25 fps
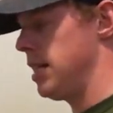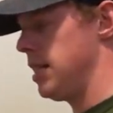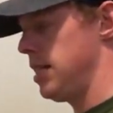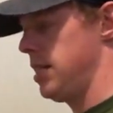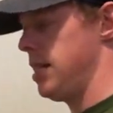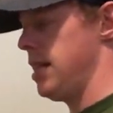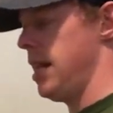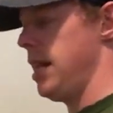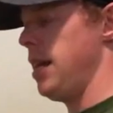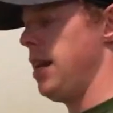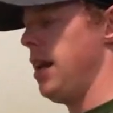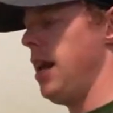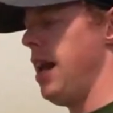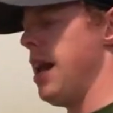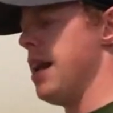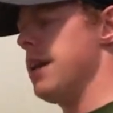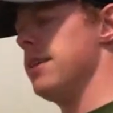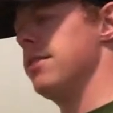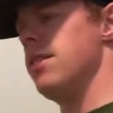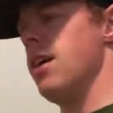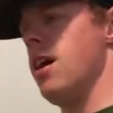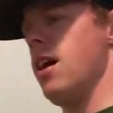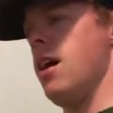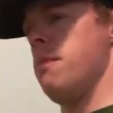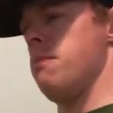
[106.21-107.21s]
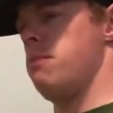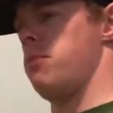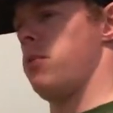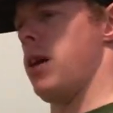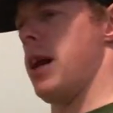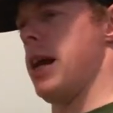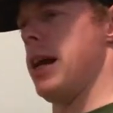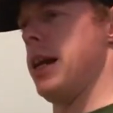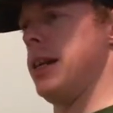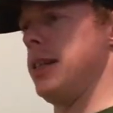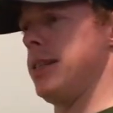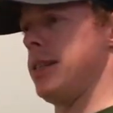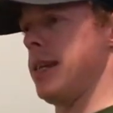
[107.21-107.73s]
sit as
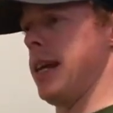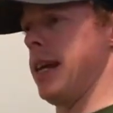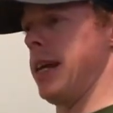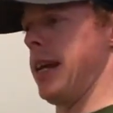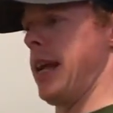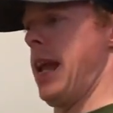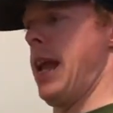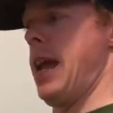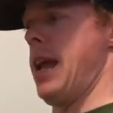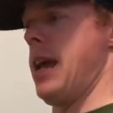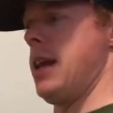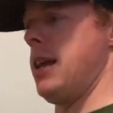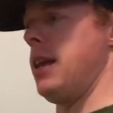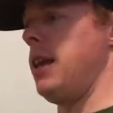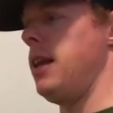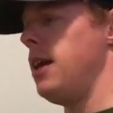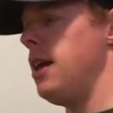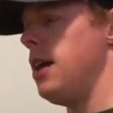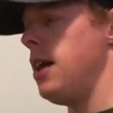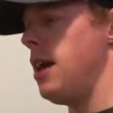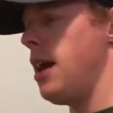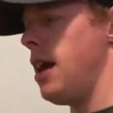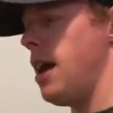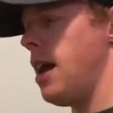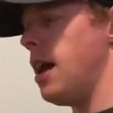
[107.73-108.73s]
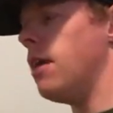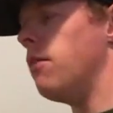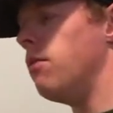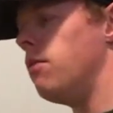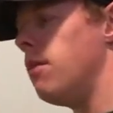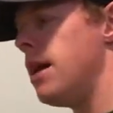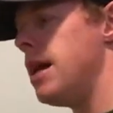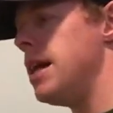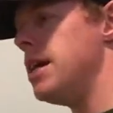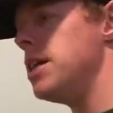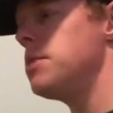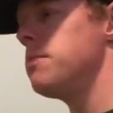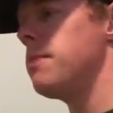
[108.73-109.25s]
upright as I can and
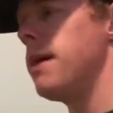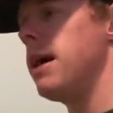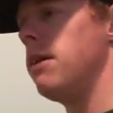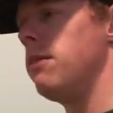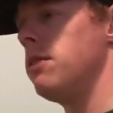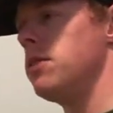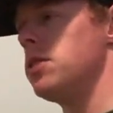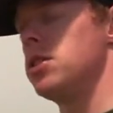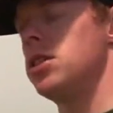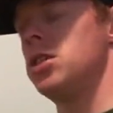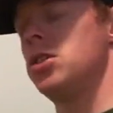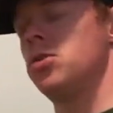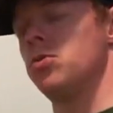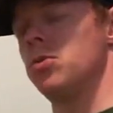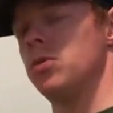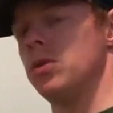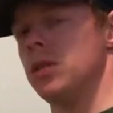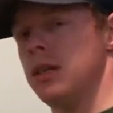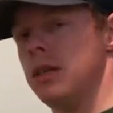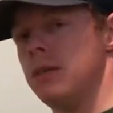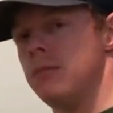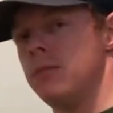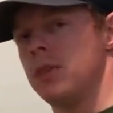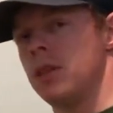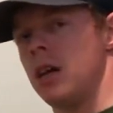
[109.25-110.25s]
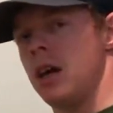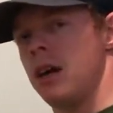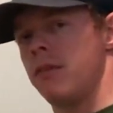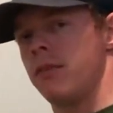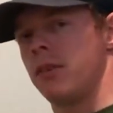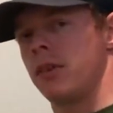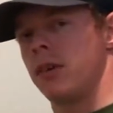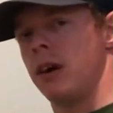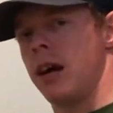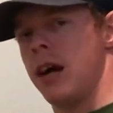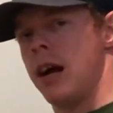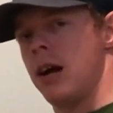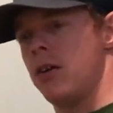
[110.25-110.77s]
raise my residual limbs off
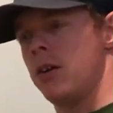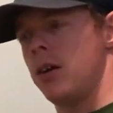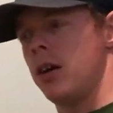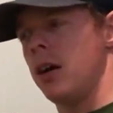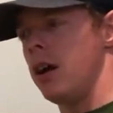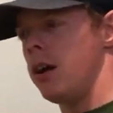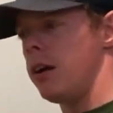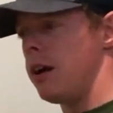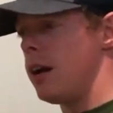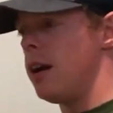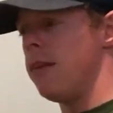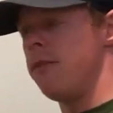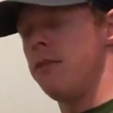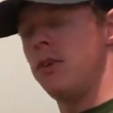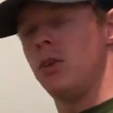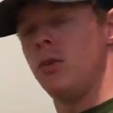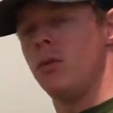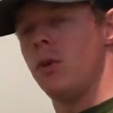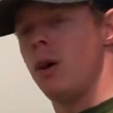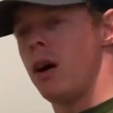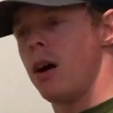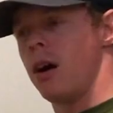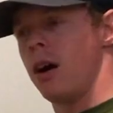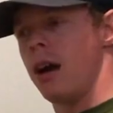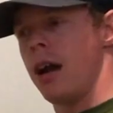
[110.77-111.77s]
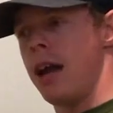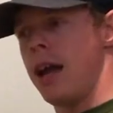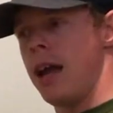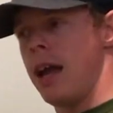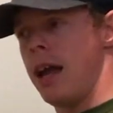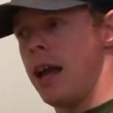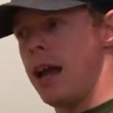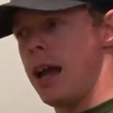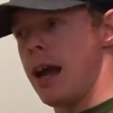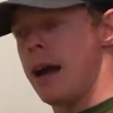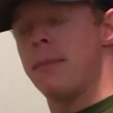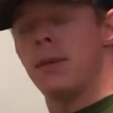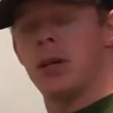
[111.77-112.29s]
the ground. All right, if you are
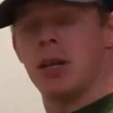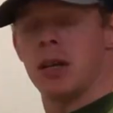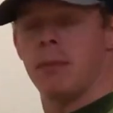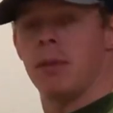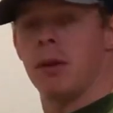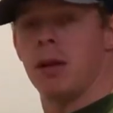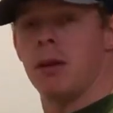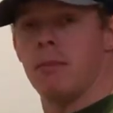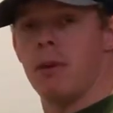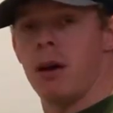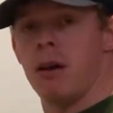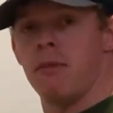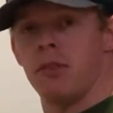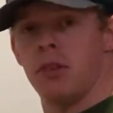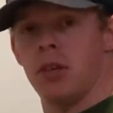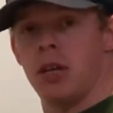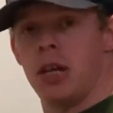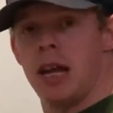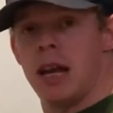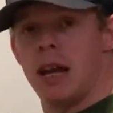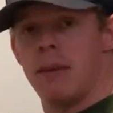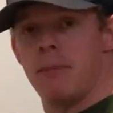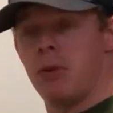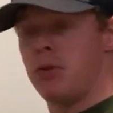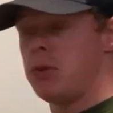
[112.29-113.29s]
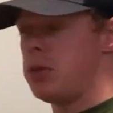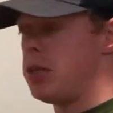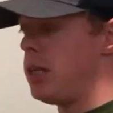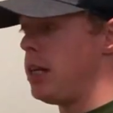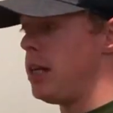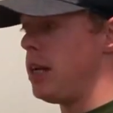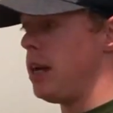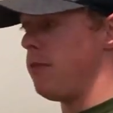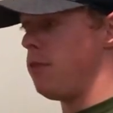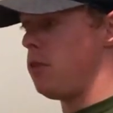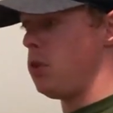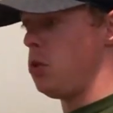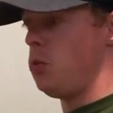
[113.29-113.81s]
I'm a double above the knee
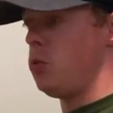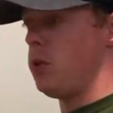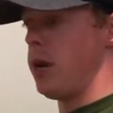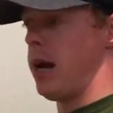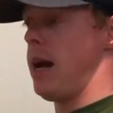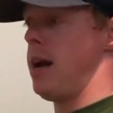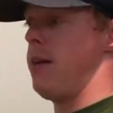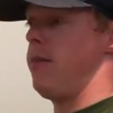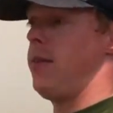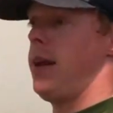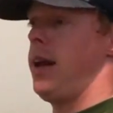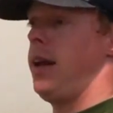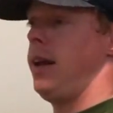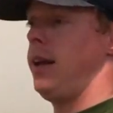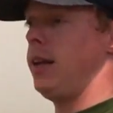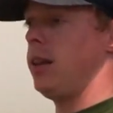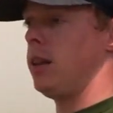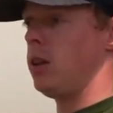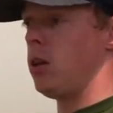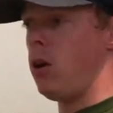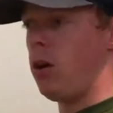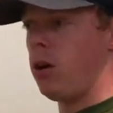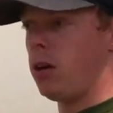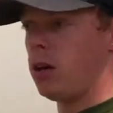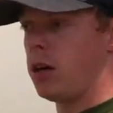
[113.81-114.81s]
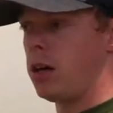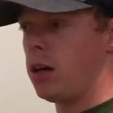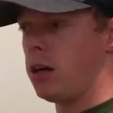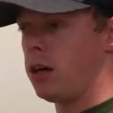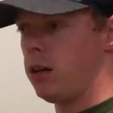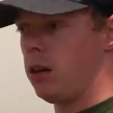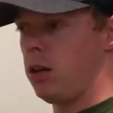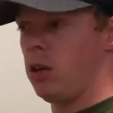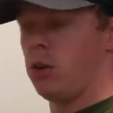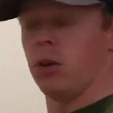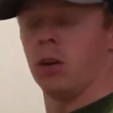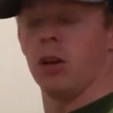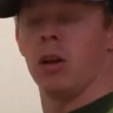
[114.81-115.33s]
amputee. If you have a
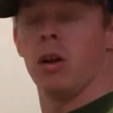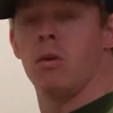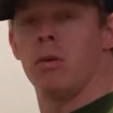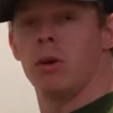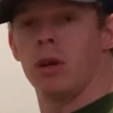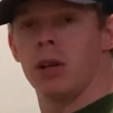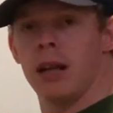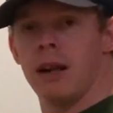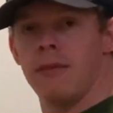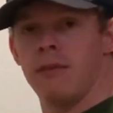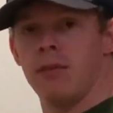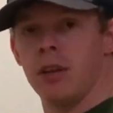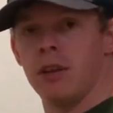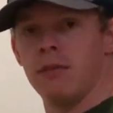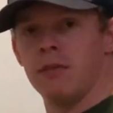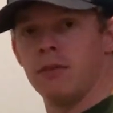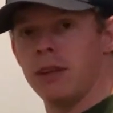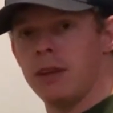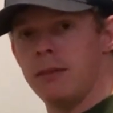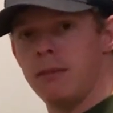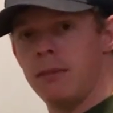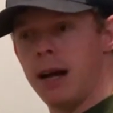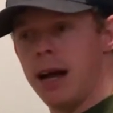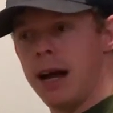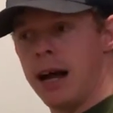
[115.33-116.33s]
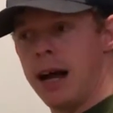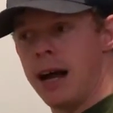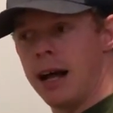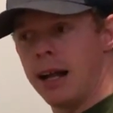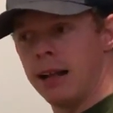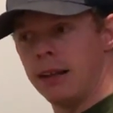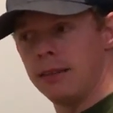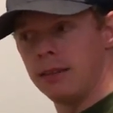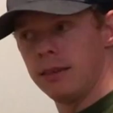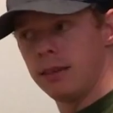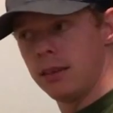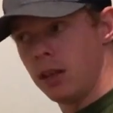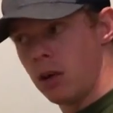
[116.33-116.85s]
longer or lower level
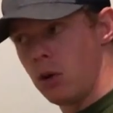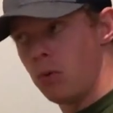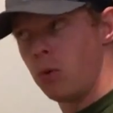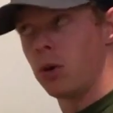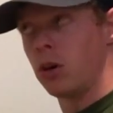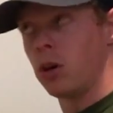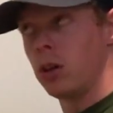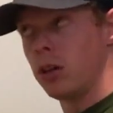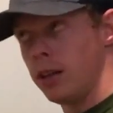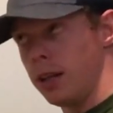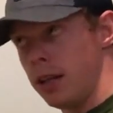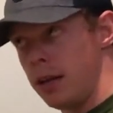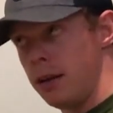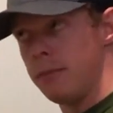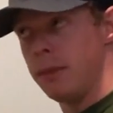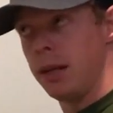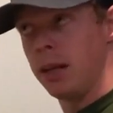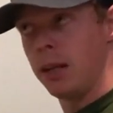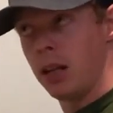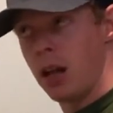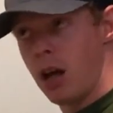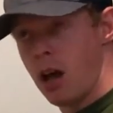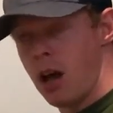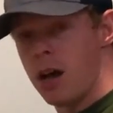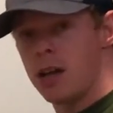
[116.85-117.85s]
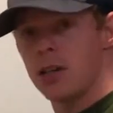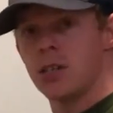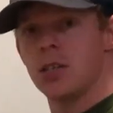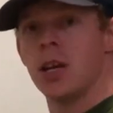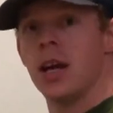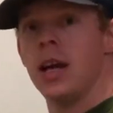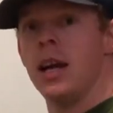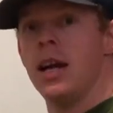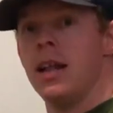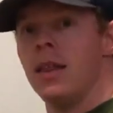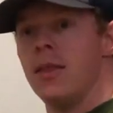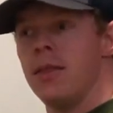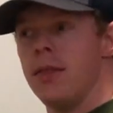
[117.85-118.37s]
of lower limb loss,
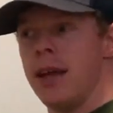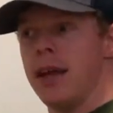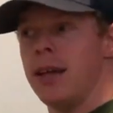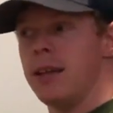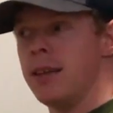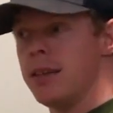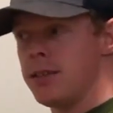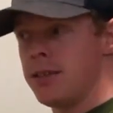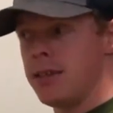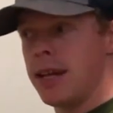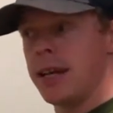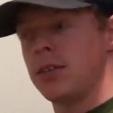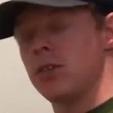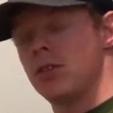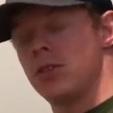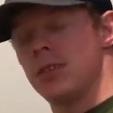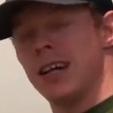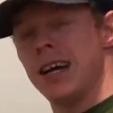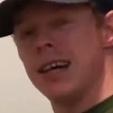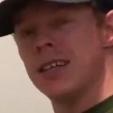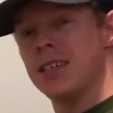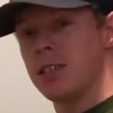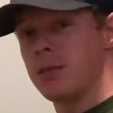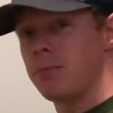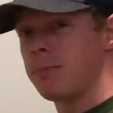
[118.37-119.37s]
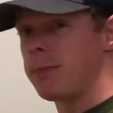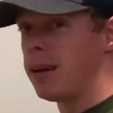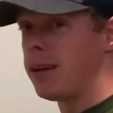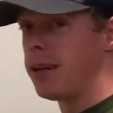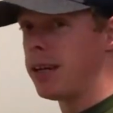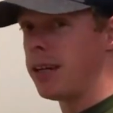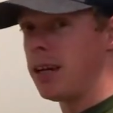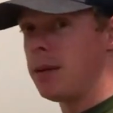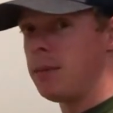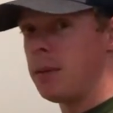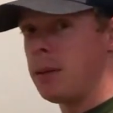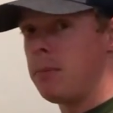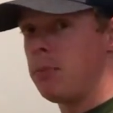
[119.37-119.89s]
then this exercise is
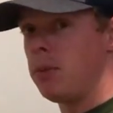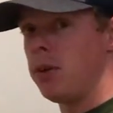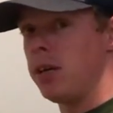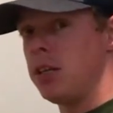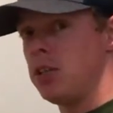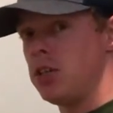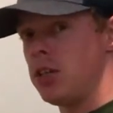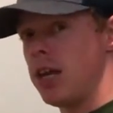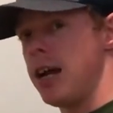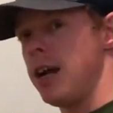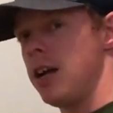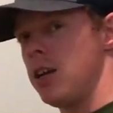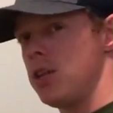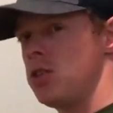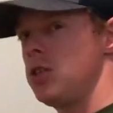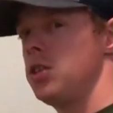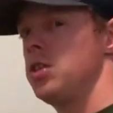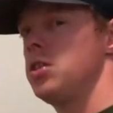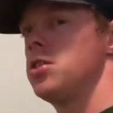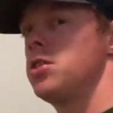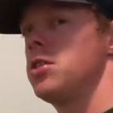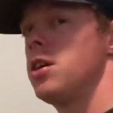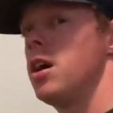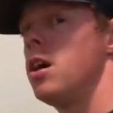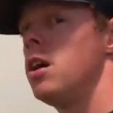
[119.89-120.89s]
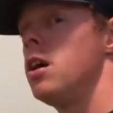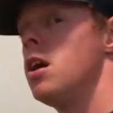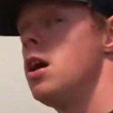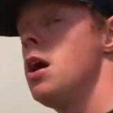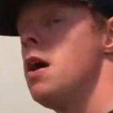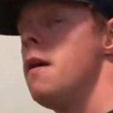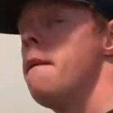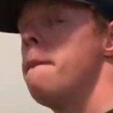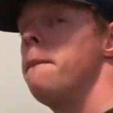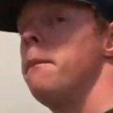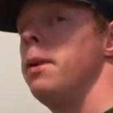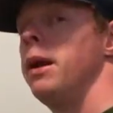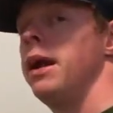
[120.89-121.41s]
probably gonna be pretty challenging to start,
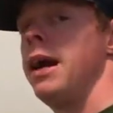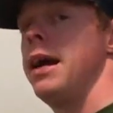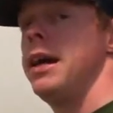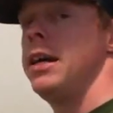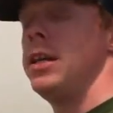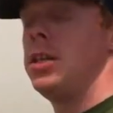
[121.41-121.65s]
but I